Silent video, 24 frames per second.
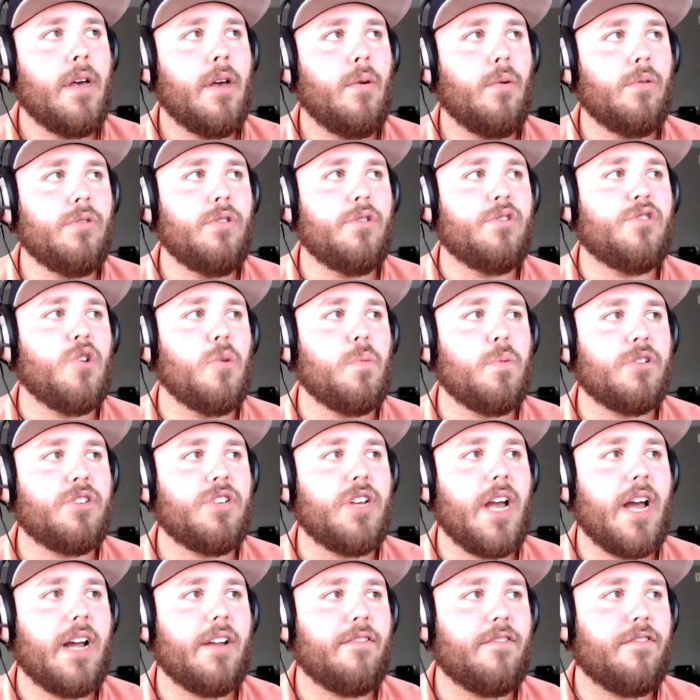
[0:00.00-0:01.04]
we'll do super
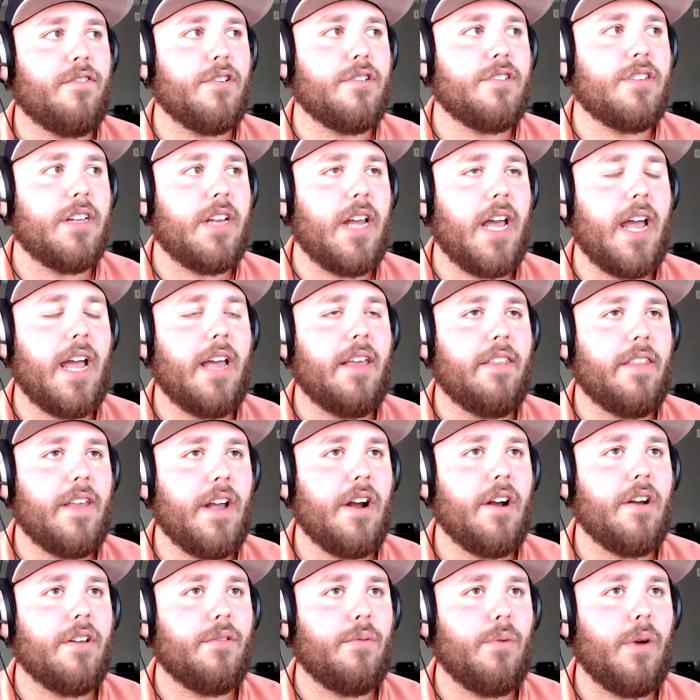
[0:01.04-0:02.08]
chat for today
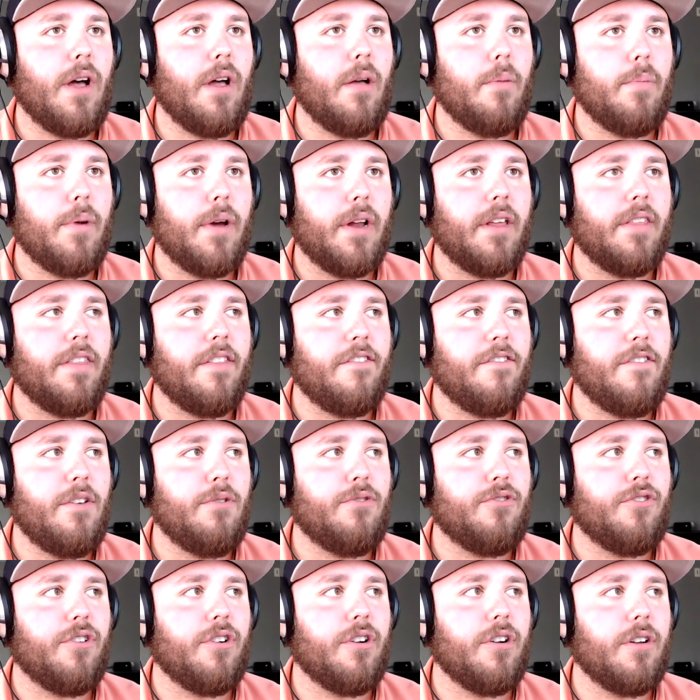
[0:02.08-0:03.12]
there as well, but in the
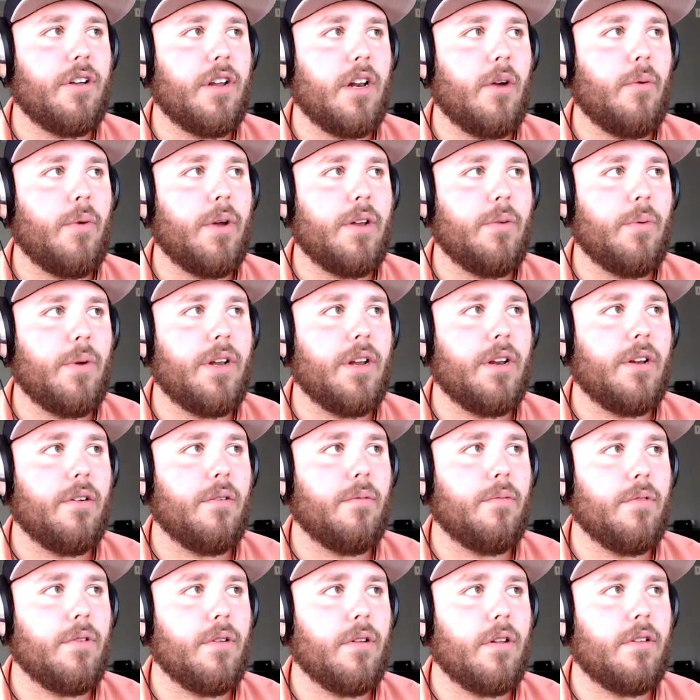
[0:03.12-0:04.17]
future, we did a
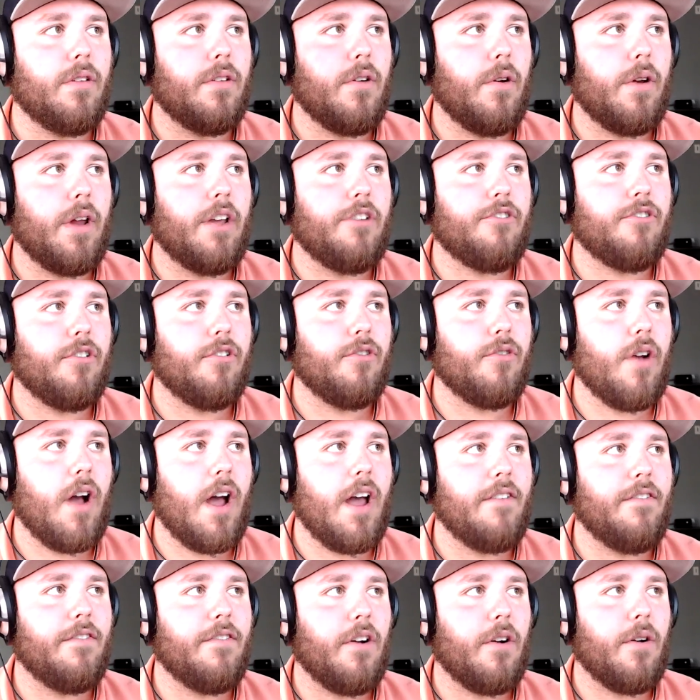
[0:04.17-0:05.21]
little donation
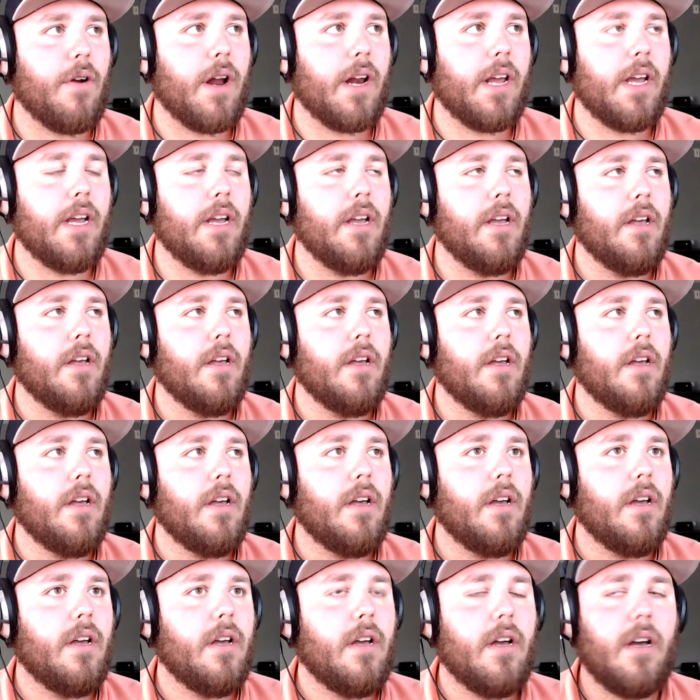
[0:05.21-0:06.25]
drive already.
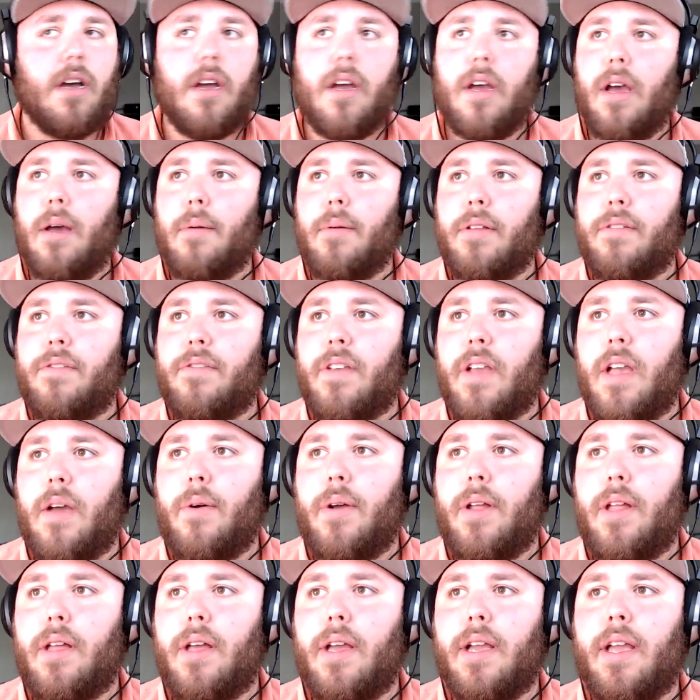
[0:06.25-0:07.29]
Let's see.
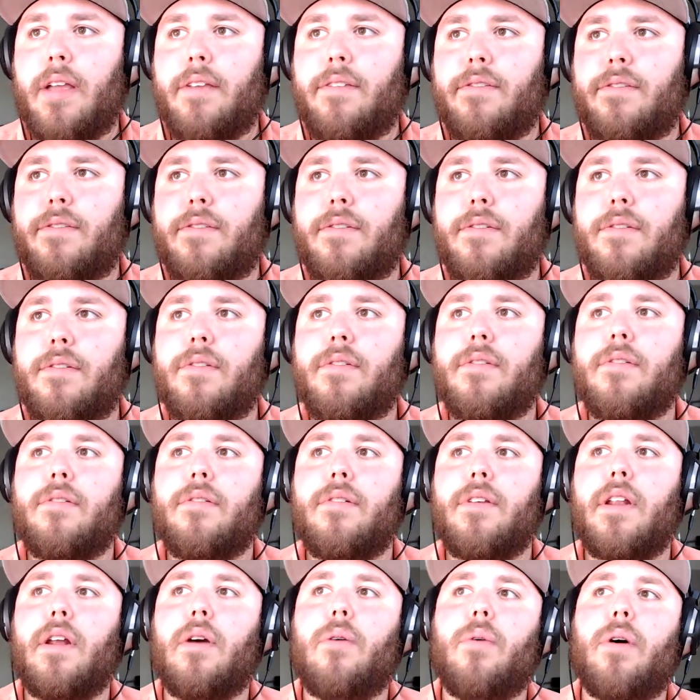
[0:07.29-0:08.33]
Well, I guess
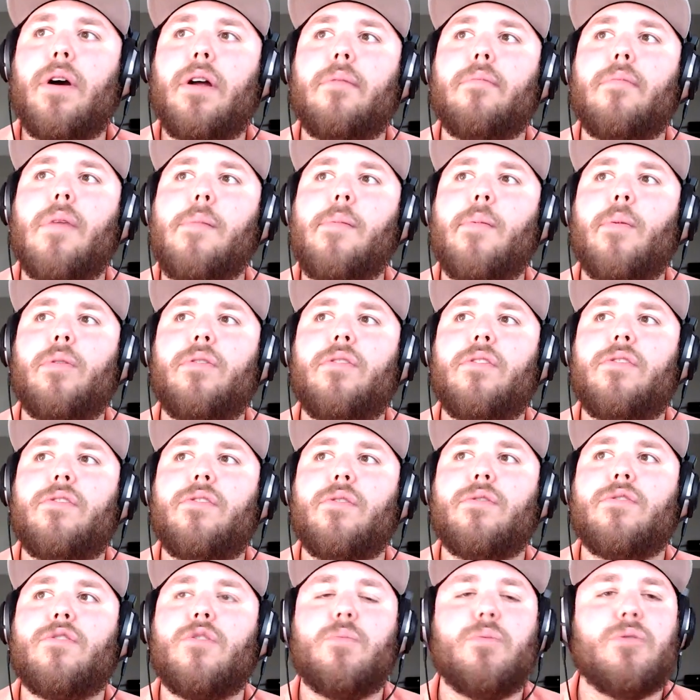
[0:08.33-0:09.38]
maybe we'll just
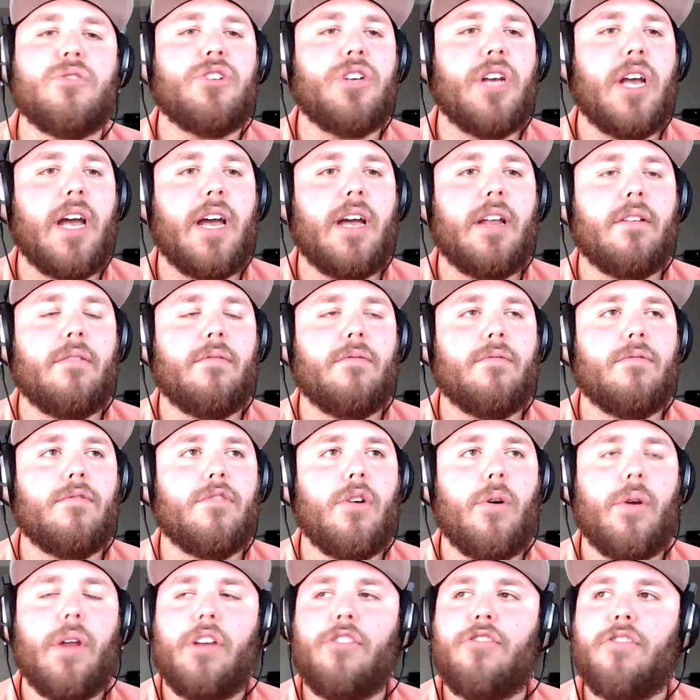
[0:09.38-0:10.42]
do super chat
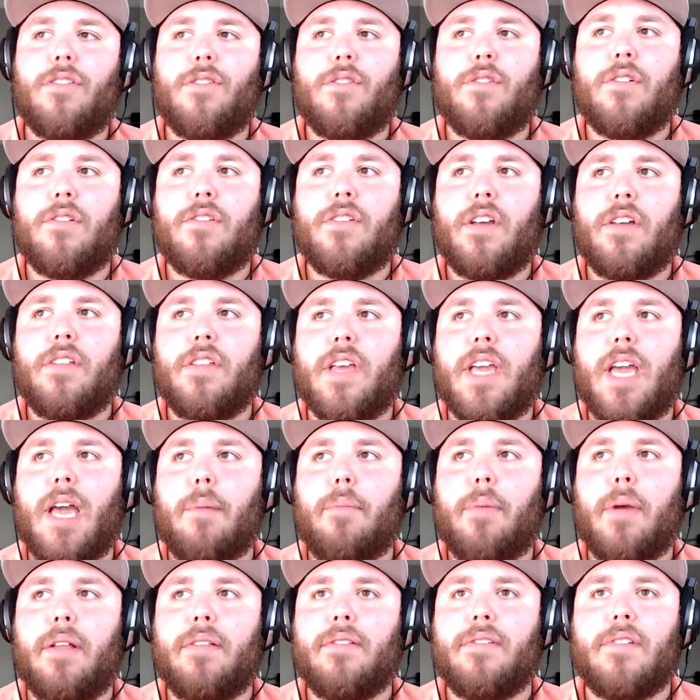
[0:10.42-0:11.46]
donations until the
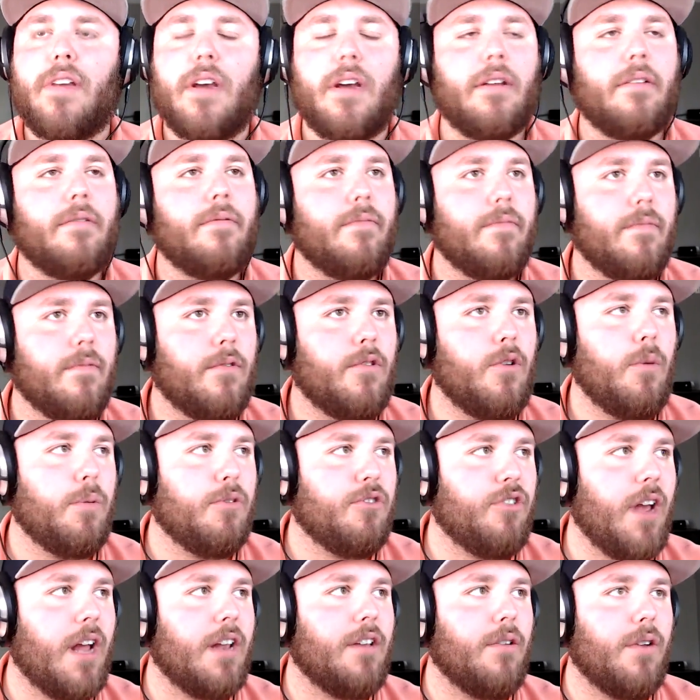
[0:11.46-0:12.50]
campaign's done. Super
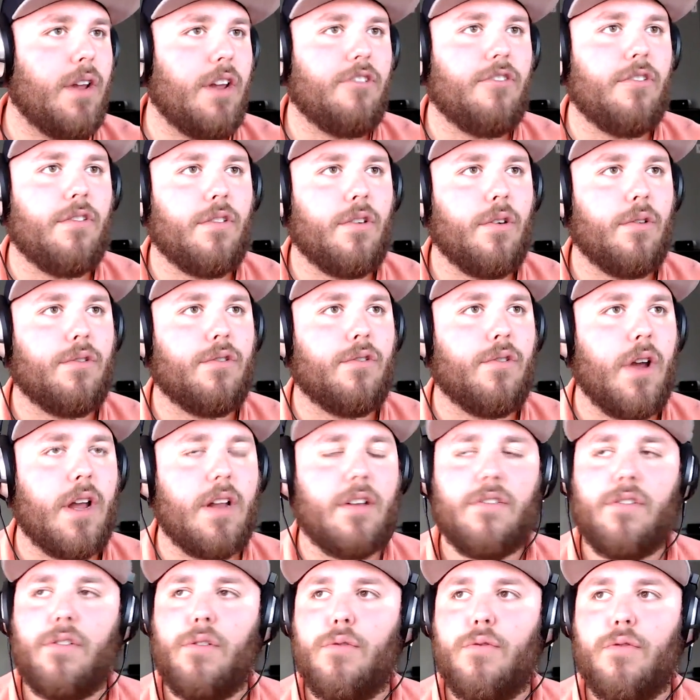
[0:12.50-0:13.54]
chat donations go
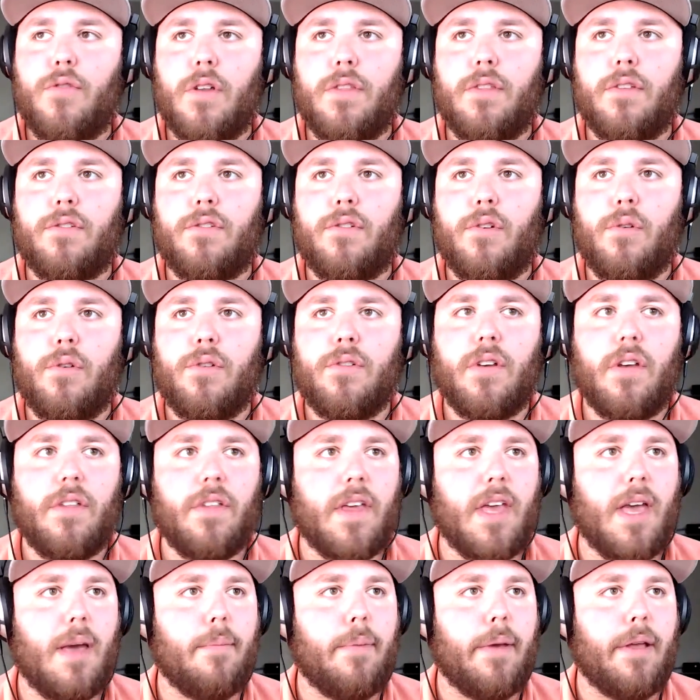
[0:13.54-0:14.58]
straight to Fund the Suit until the
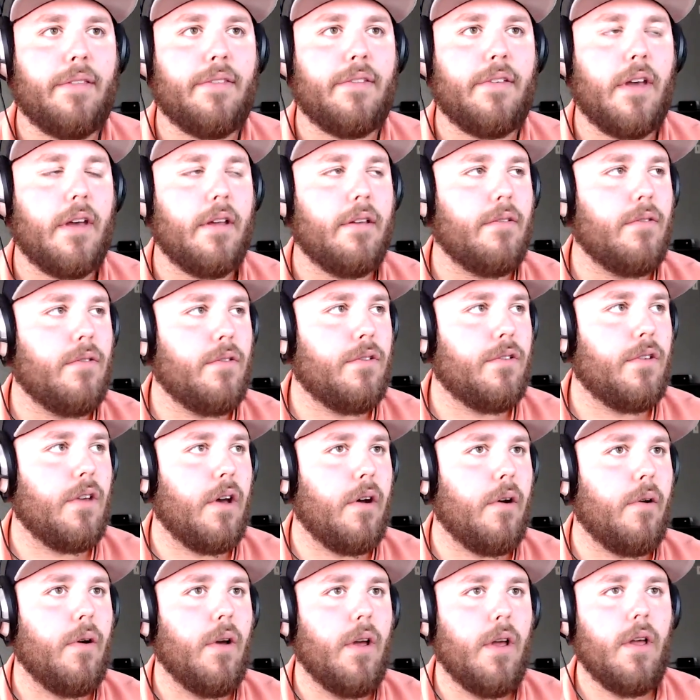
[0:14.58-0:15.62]
campaign's done.
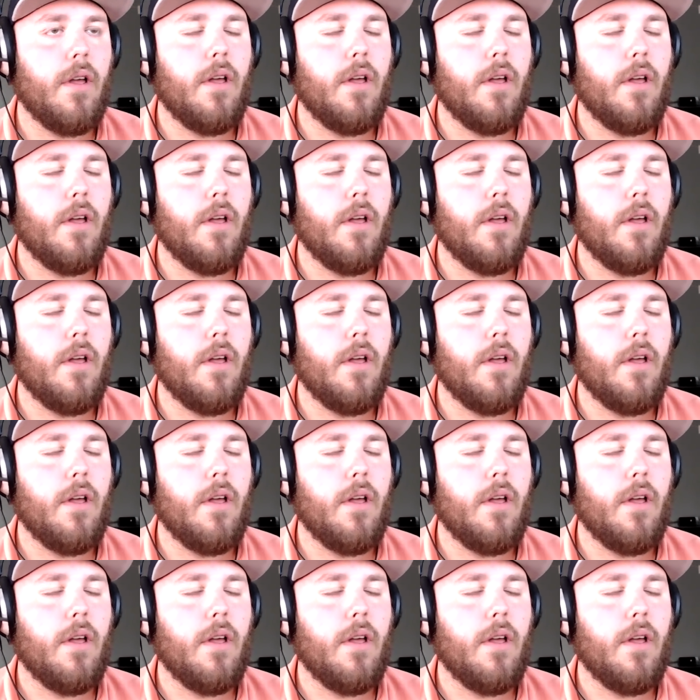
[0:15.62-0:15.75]
So